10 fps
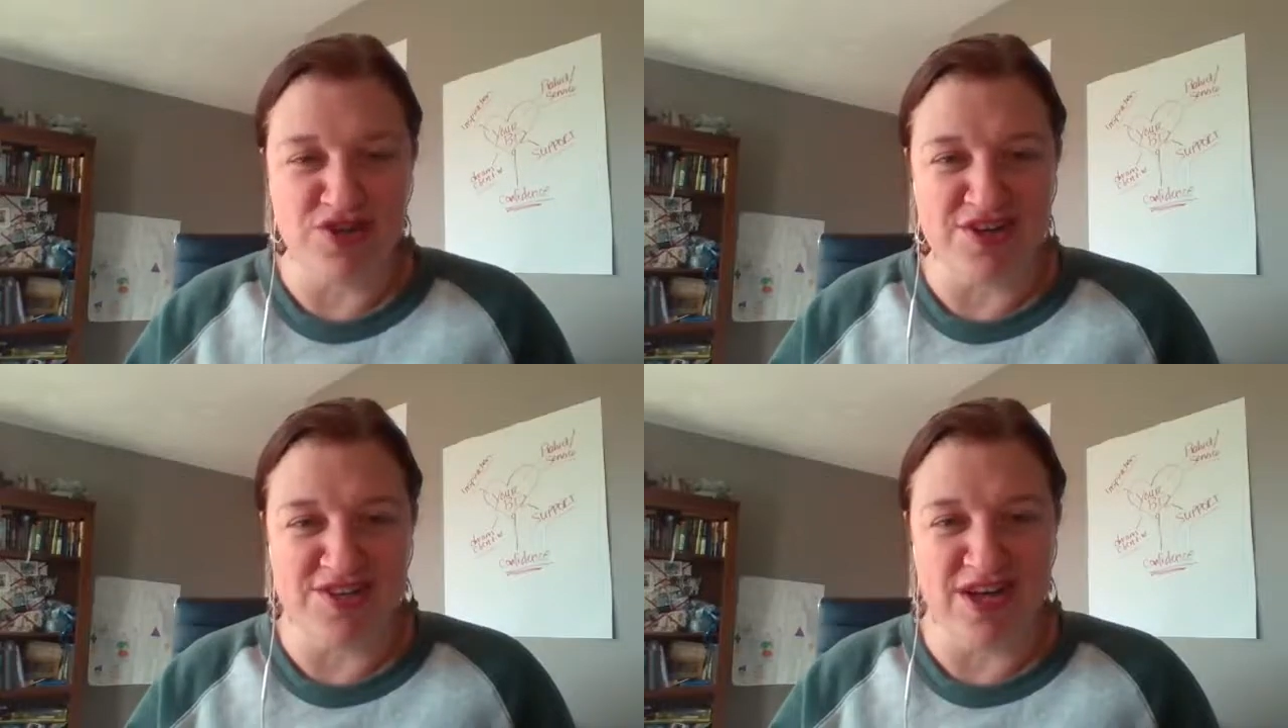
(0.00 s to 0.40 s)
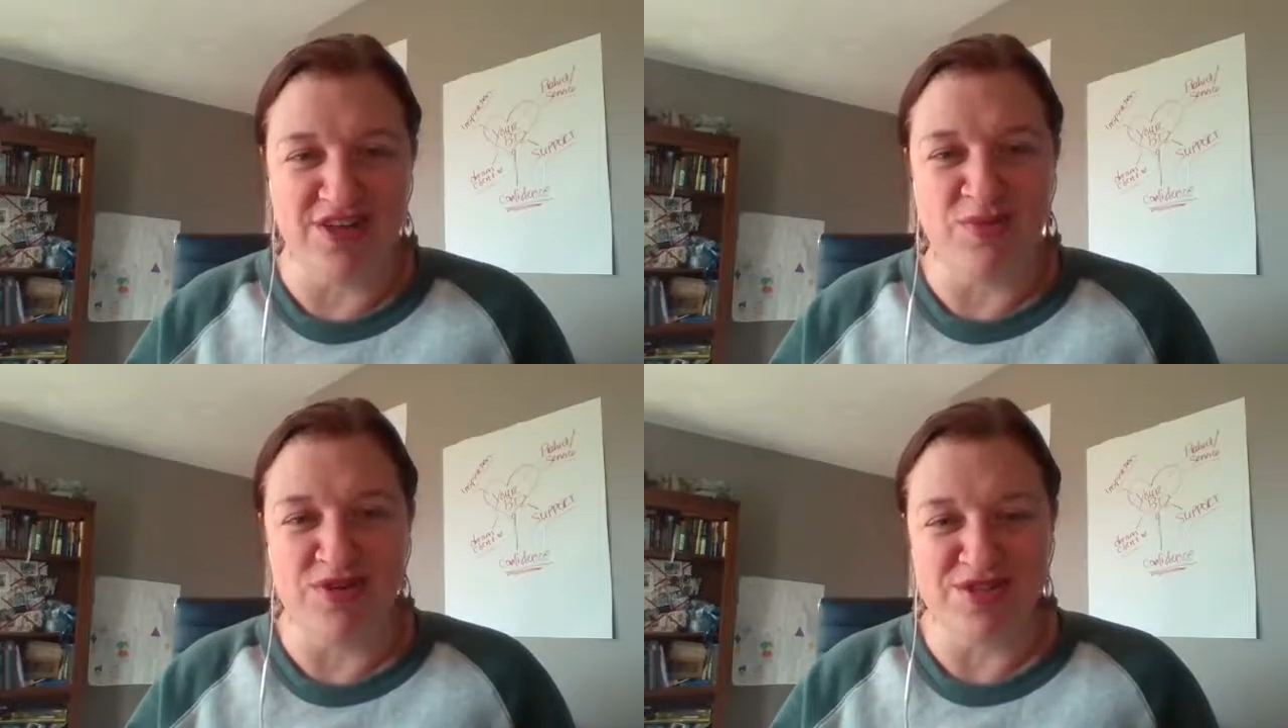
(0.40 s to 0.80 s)
you're going to tell
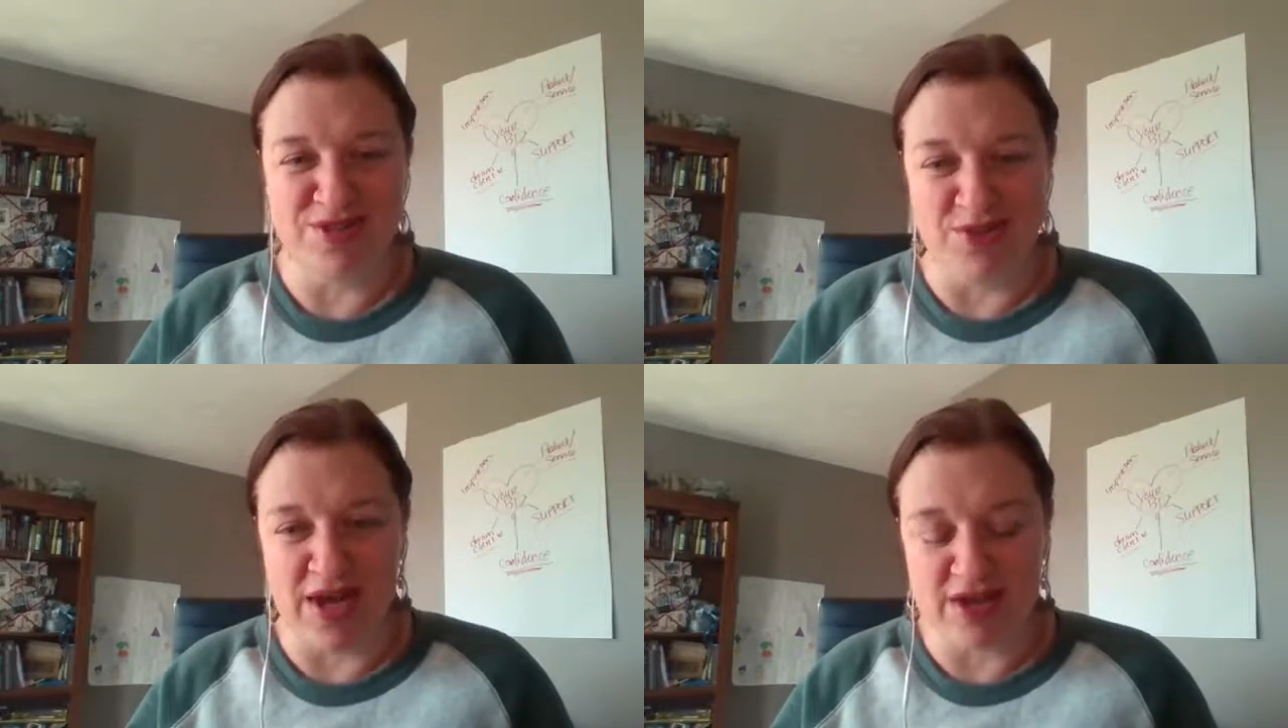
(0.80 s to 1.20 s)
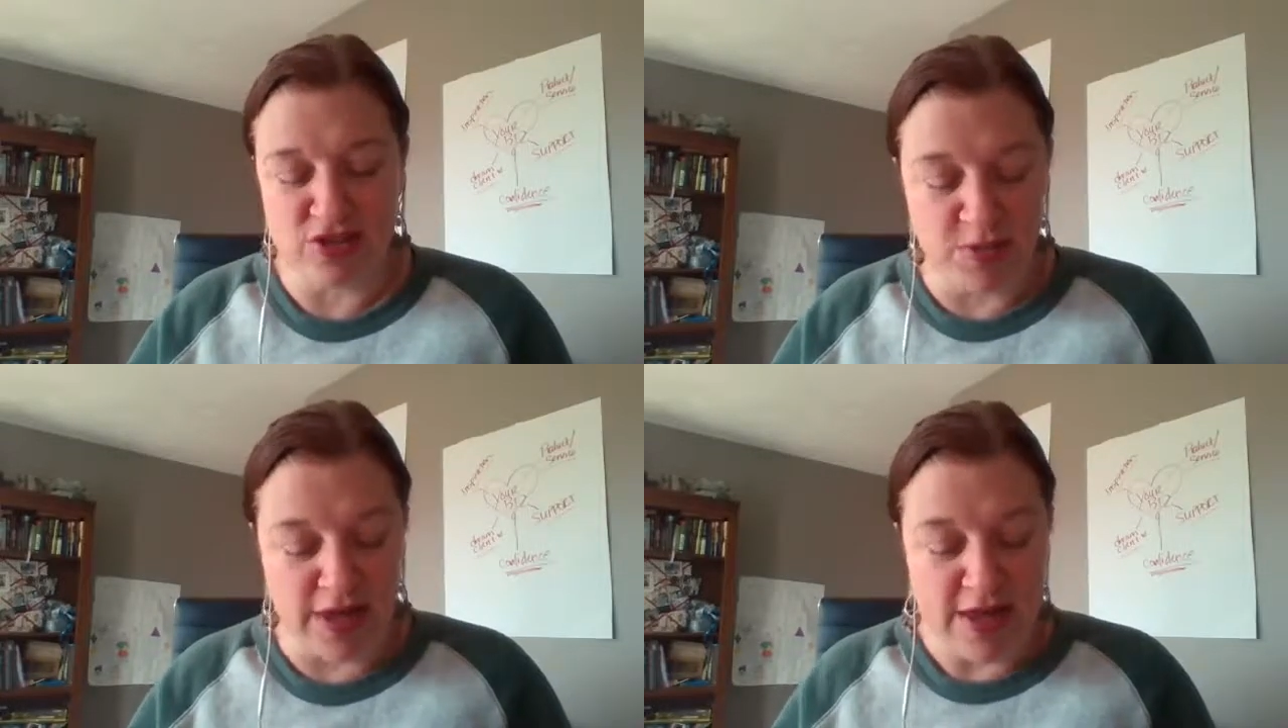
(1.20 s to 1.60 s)
them what to do
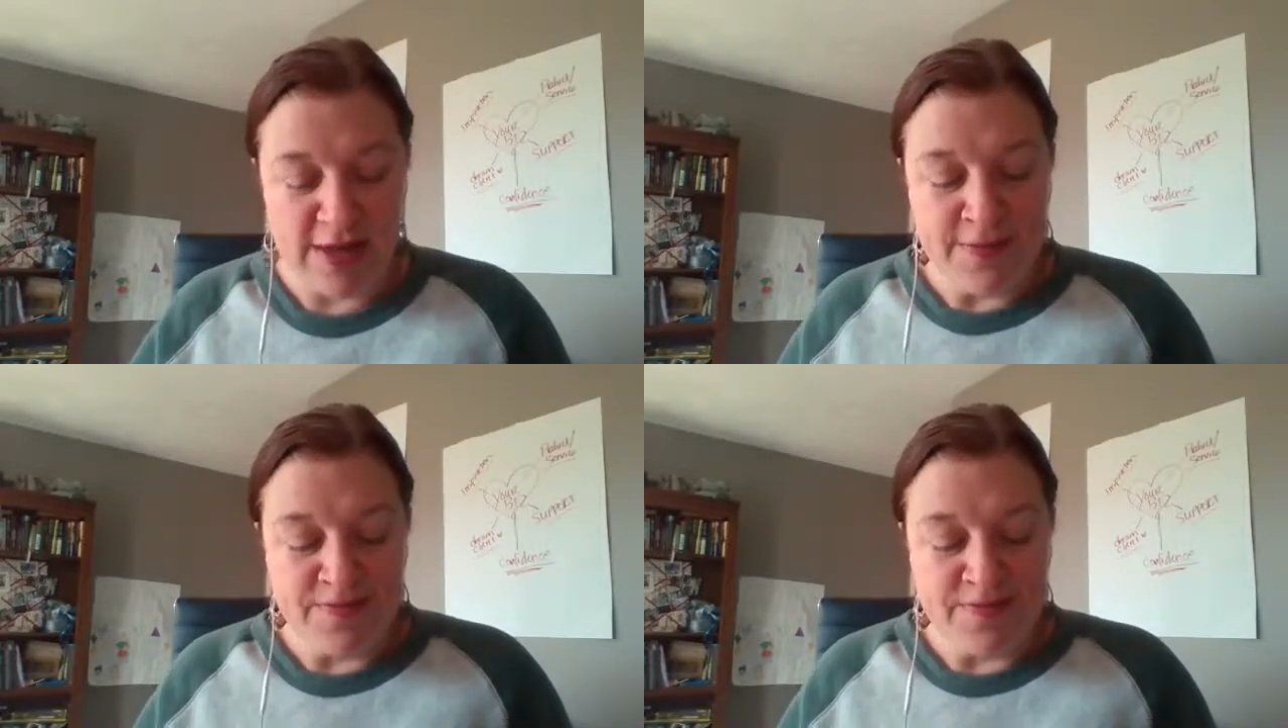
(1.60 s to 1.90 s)
next. But